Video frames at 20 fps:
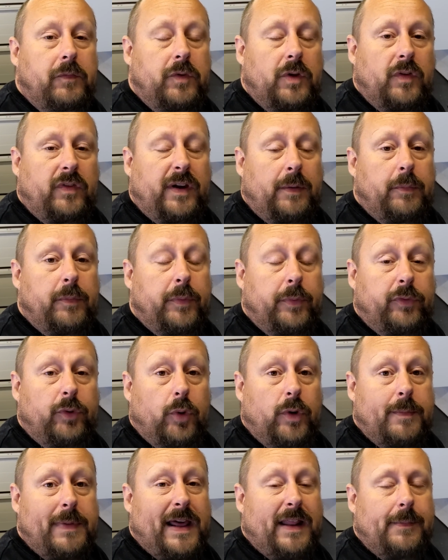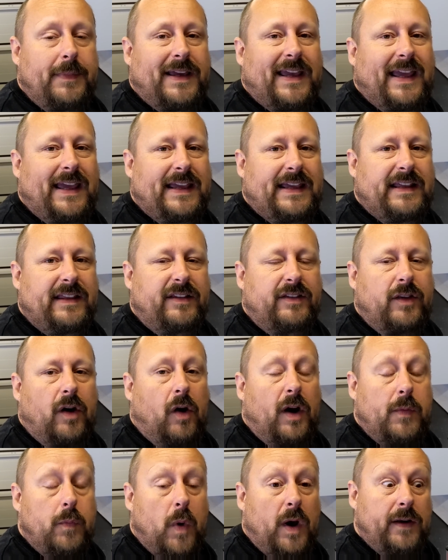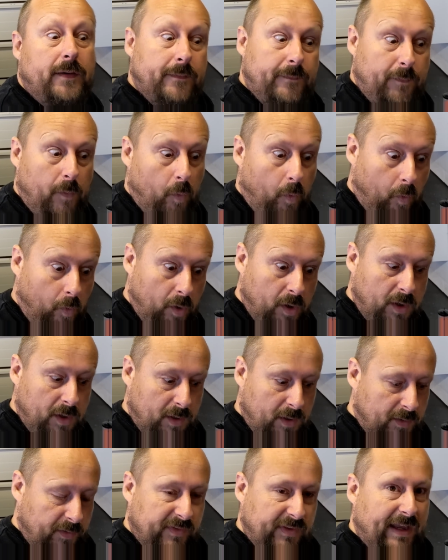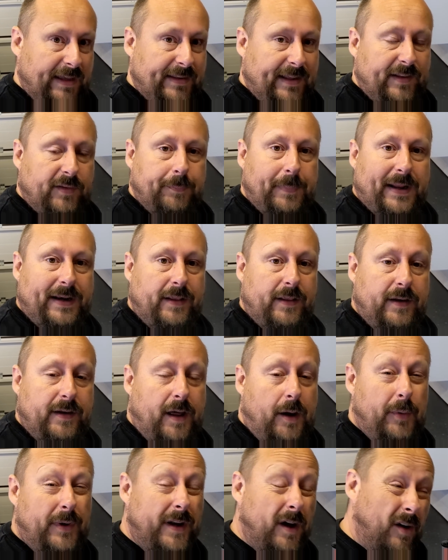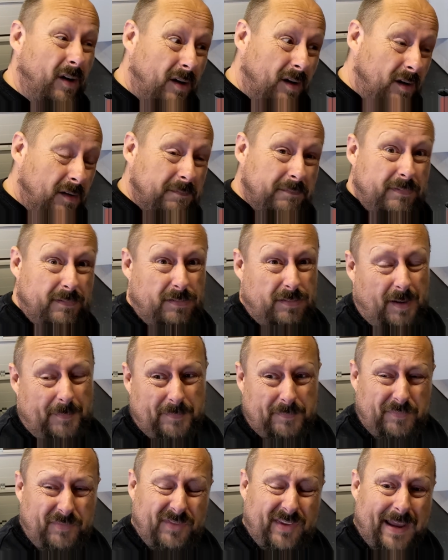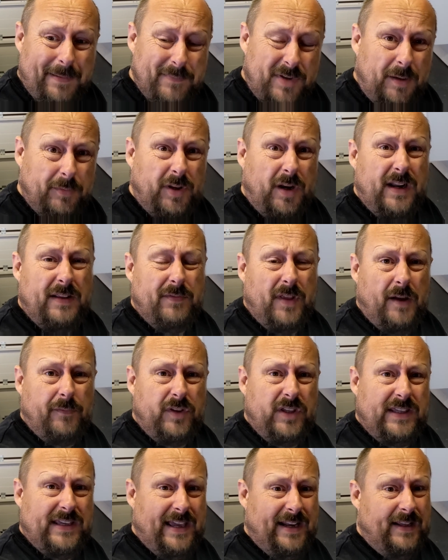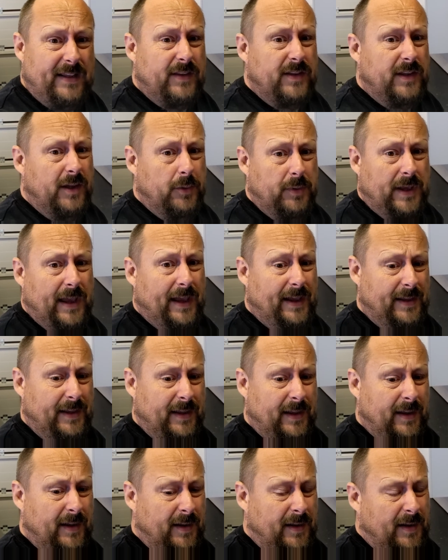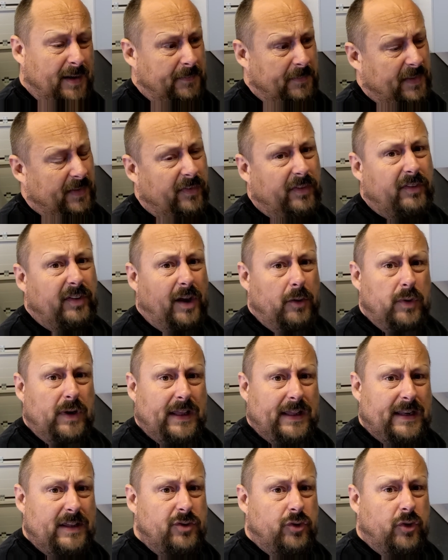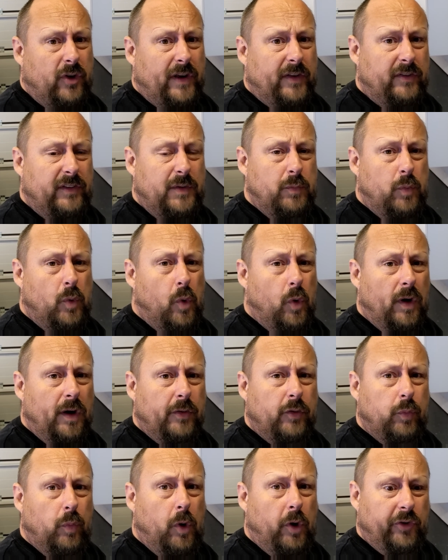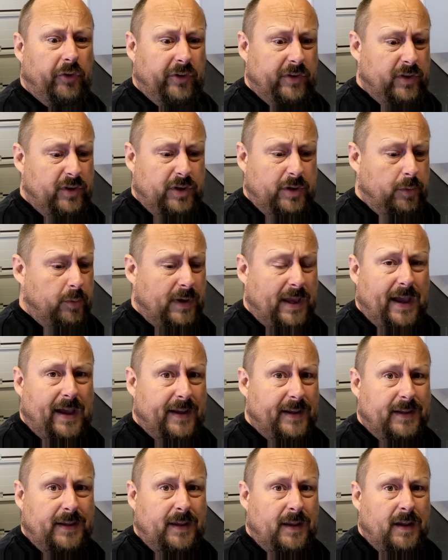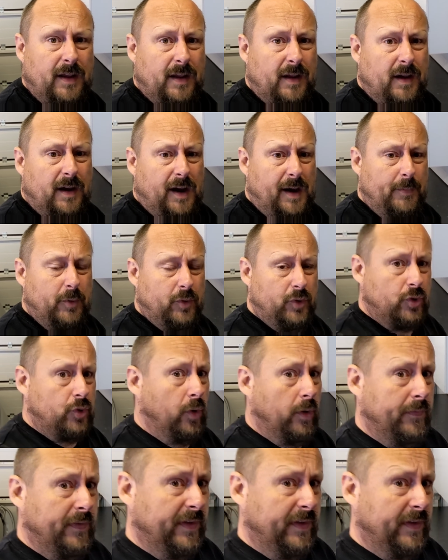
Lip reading: Someone was talking about the McKee's 914, saying that's better than O&R. I'm tempted, I don't even know if you can get it in the UK. There's so little interest in waterless wash in the UK. I'm not sure if